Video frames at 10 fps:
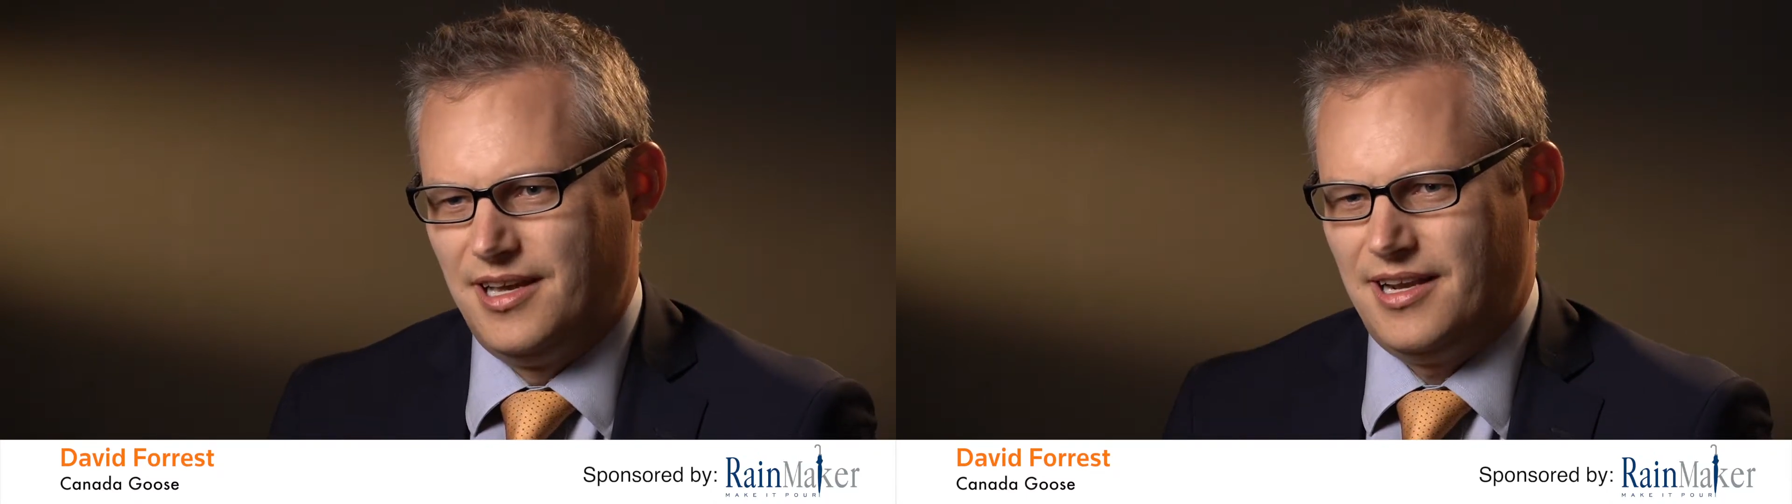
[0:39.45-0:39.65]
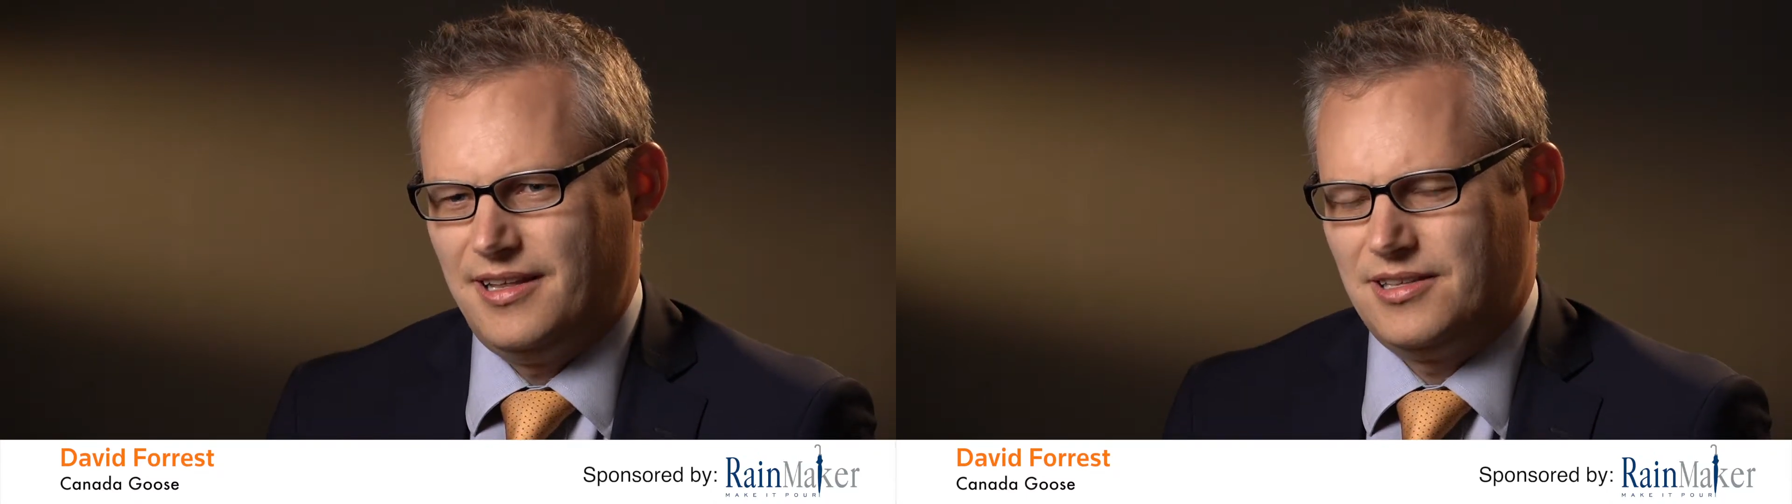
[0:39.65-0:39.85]

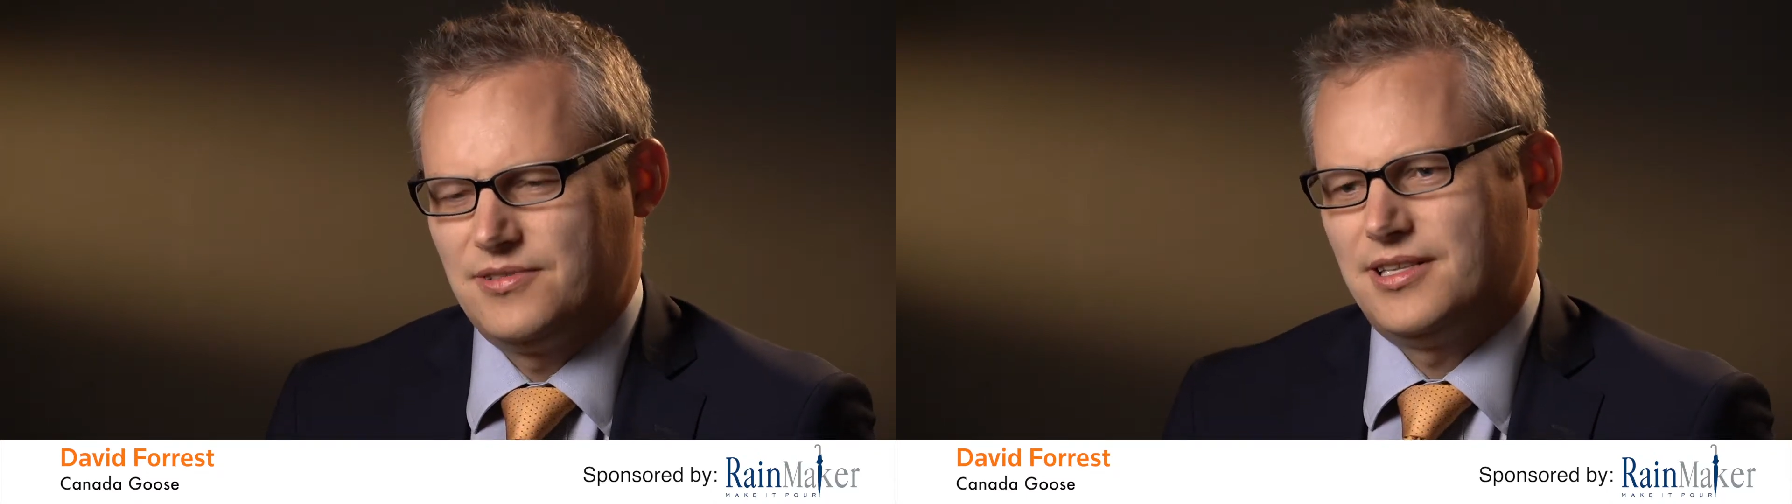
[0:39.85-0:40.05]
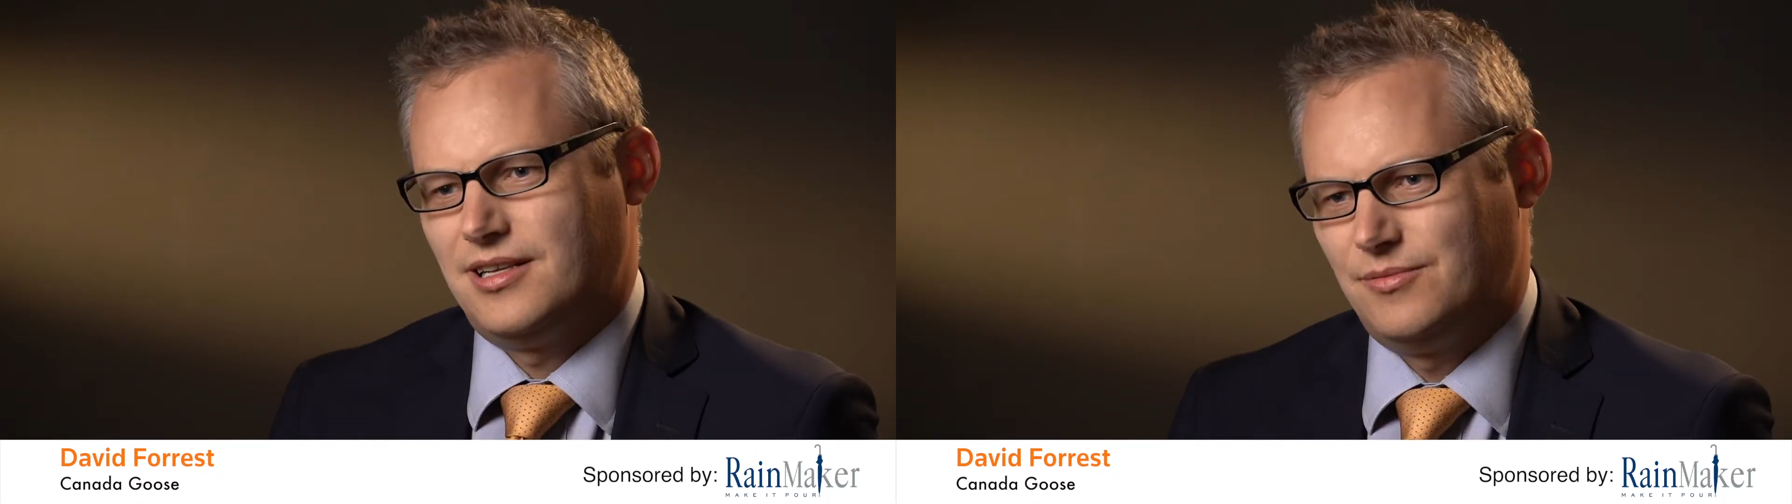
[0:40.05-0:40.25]
And I think there
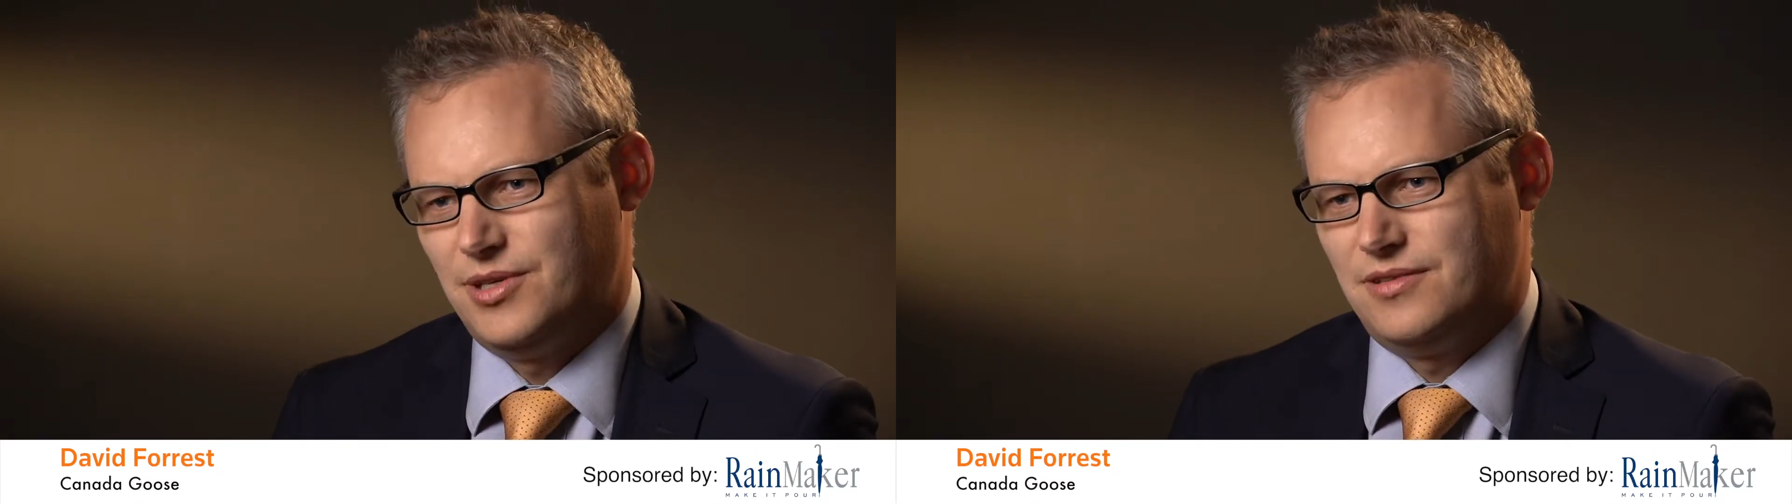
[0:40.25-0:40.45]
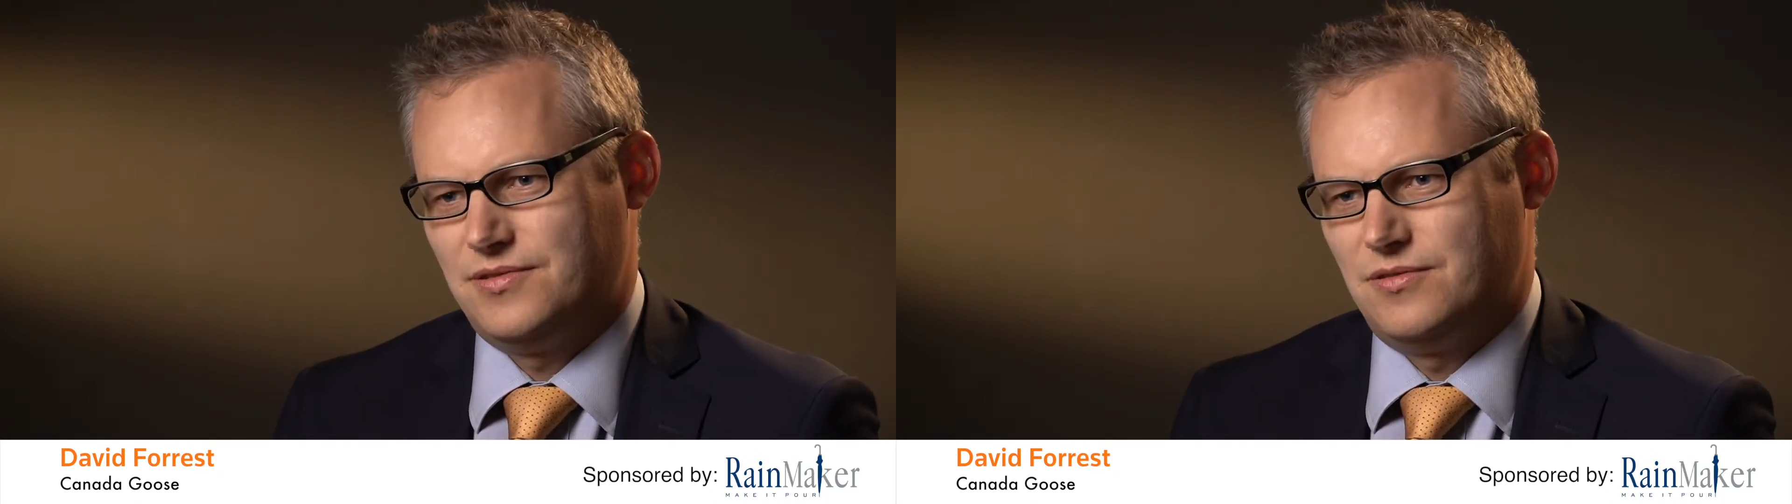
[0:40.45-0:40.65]
was an
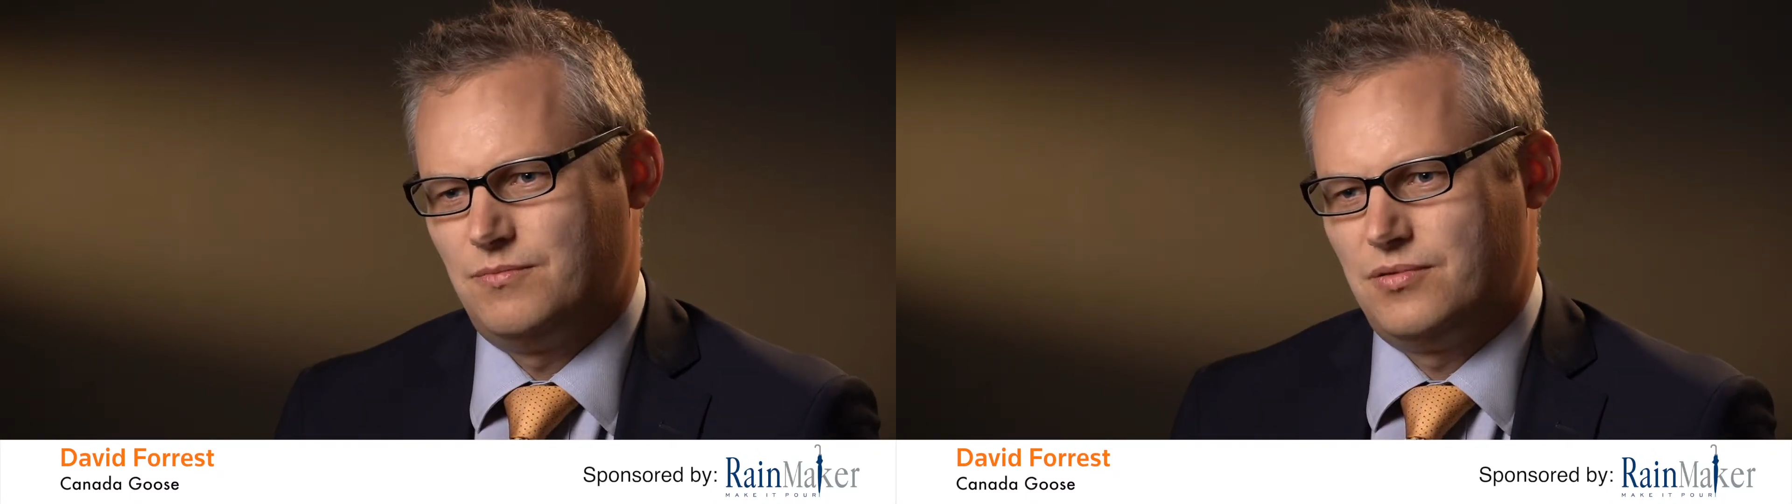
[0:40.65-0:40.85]
element of sort of